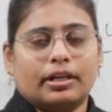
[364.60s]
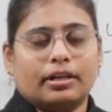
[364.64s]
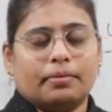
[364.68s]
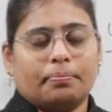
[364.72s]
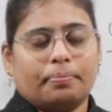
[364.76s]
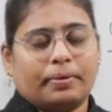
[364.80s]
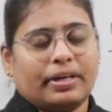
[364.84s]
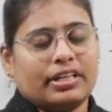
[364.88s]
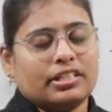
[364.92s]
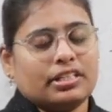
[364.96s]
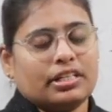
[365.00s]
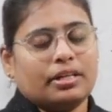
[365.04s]

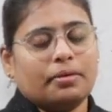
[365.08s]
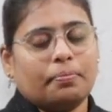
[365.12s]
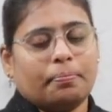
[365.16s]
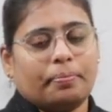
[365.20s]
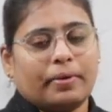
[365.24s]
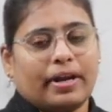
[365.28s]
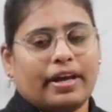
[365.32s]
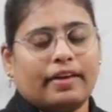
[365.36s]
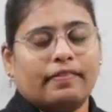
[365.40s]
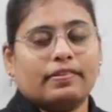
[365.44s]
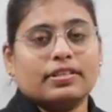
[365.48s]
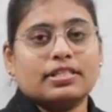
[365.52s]
patient
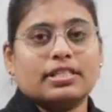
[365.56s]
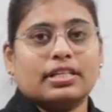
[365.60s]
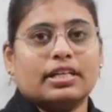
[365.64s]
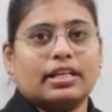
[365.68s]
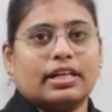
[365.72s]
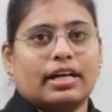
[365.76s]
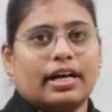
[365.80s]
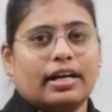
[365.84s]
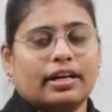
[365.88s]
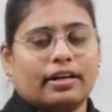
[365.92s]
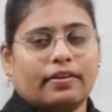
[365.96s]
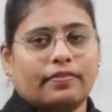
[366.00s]
privacy,
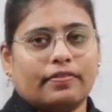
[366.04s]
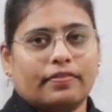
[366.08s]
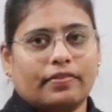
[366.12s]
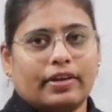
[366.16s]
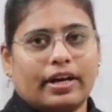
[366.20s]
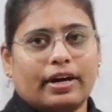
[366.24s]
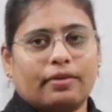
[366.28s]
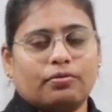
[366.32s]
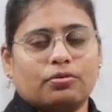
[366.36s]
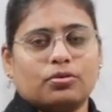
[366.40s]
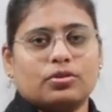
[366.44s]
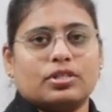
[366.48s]
and we
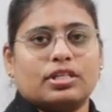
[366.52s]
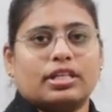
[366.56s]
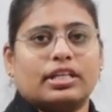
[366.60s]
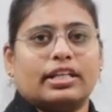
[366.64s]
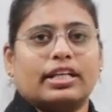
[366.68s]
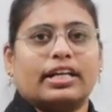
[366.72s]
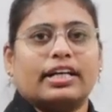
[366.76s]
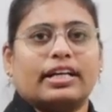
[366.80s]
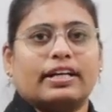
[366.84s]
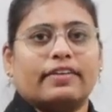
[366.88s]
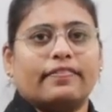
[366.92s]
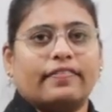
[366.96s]
have to see
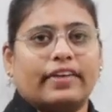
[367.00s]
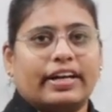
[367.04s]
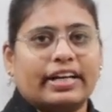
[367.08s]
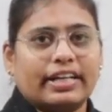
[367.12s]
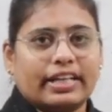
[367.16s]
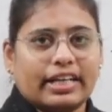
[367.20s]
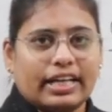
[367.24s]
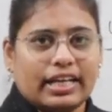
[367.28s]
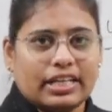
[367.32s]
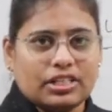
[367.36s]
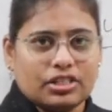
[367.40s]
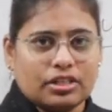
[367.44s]
that
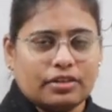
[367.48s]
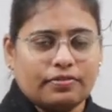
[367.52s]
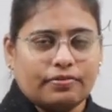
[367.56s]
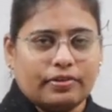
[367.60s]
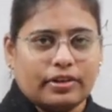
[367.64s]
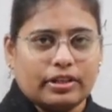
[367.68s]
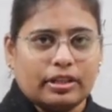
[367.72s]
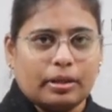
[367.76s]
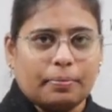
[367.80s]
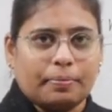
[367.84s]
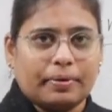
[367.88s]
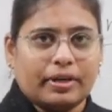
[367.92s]
ventilation
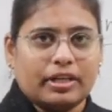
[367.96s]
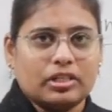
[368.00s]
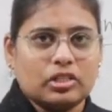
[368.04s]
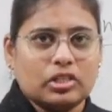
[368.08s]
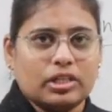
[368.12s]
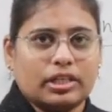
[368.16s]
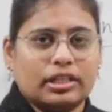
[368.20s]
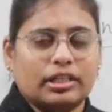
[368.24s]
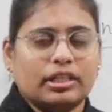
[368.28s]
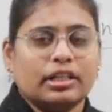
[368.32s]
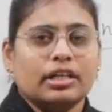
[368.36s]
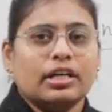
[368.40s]
for the
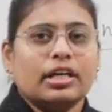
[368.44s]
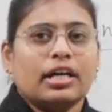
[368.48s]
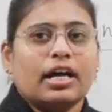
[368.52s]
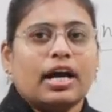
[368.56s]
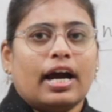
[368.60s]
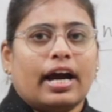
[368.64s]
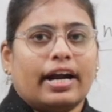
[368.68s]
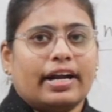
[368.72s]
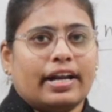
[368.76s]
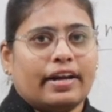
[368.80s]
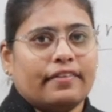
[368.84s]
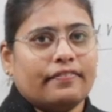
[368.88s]
patient
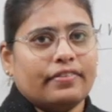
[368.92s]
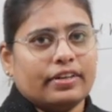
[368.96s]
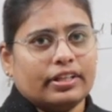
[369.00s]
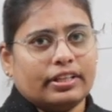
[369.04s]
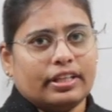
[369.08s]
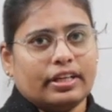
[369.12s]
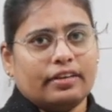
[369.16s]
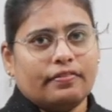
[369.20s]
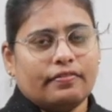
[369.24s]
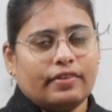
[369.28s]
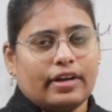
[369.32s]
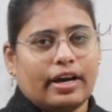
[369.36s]
and
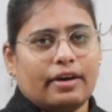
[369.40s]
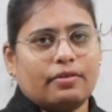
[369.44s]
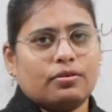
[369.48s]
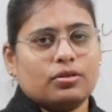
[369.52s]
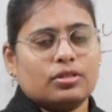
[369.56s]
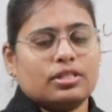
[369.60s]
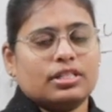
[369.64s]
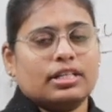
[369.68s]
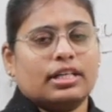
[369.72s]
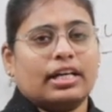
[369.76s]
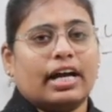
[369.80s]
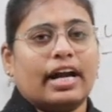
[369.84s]
everything we have to
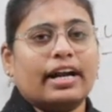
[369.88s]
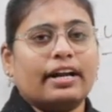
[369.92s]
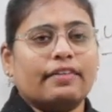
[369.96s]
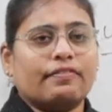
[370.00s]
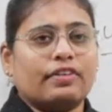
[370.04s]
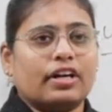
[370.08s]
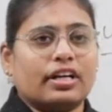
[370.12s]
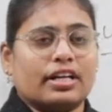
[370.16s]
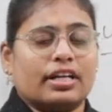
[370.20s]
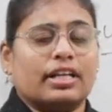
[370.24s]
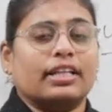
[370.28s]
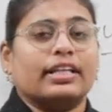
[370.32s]
see, and
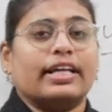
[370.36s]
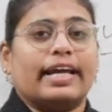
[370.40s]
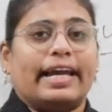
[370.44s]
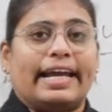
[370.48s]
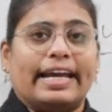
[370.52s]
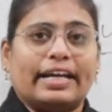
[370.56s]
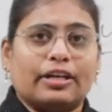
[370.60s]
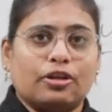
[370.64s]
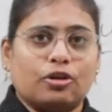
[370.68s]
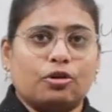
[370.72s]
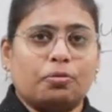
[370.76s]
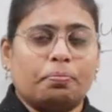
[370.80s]
what all the
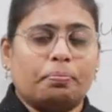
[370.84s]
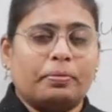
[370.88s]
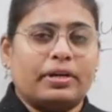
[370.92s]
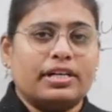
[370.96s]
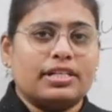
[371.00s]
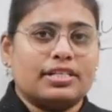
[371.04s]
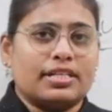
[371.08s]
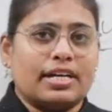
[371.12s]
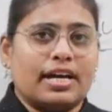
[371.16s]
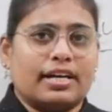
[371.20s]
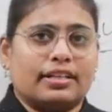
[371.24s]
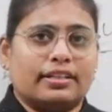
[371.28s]

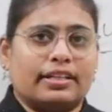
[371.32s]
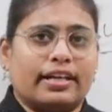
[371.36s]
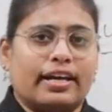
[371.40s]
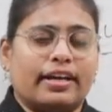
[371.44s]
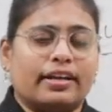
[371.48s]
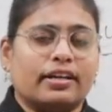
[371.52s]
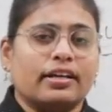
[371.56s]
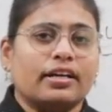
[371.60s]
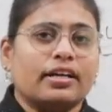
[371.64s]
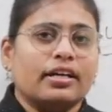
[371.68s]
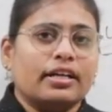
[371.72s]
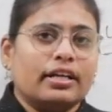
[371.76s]
equipments are there
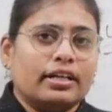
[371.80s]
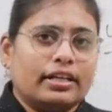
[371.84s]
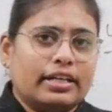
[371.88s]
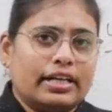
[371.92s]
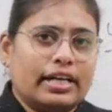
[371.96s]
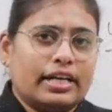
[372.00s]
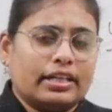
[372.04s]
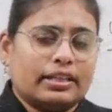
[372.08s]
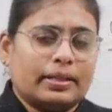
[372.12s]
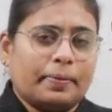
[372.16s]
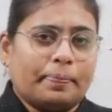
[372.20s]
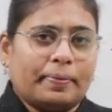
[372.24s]

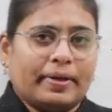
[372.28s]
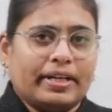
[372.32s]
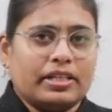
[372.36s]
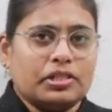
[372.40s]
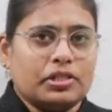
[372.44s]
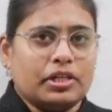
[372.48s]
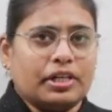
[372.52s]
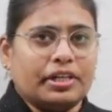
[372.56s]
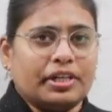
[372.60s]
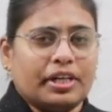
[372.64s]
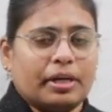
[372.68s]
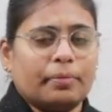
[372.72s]
near the
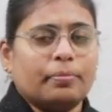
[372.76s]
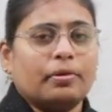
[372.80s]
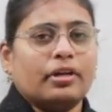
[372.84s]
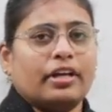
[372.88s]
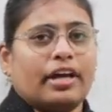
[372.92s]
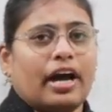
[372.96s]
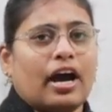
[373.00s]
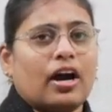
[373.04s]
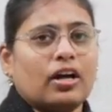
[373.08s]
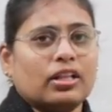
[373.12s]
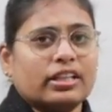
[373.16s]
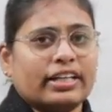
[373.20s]
patient table,
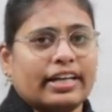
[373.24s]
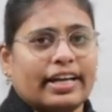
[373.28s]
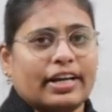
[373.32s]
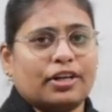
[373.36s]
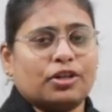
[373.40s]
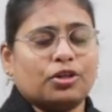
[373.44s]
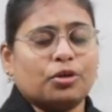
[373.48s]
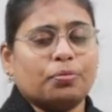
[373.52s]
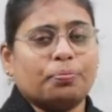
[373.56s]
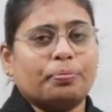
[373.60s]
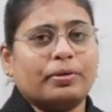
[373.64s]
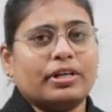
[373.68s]
all the
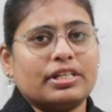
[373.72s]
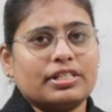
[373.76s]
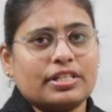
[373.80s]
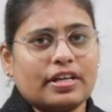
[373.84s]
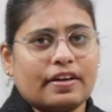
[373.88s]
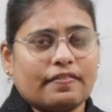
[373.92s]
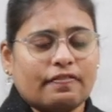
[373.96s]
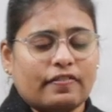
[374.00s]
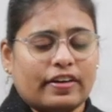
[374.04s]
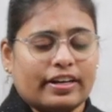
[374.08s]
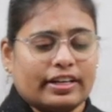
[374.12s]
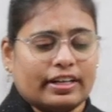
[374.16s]
equipments
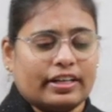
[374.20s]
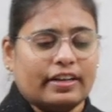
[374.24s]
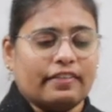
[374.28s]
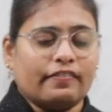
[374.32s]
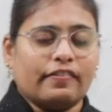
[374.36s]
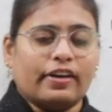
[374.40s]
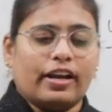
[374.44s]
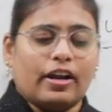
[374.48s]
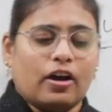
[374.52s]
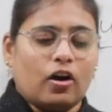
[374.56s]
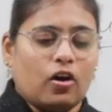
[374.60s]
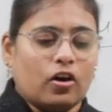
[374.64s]
are working
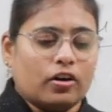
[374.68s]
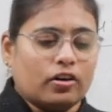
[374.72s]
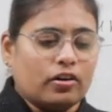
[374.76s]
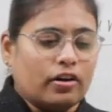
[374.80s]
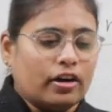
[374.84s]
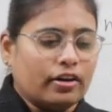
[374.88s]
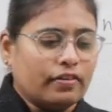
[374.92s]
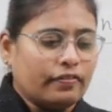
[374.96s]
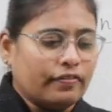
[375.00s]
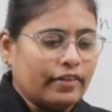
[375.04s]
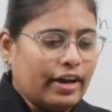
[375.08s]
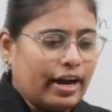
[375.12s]
well or
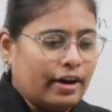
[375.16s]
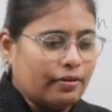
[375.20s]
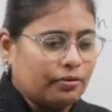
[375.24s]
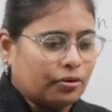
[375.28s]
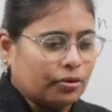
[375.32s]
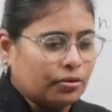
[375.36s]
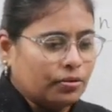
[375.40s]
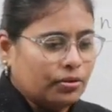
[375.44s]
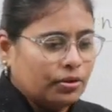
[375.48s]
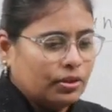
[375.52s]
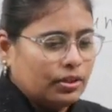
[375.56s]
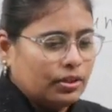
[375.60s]
not, we have to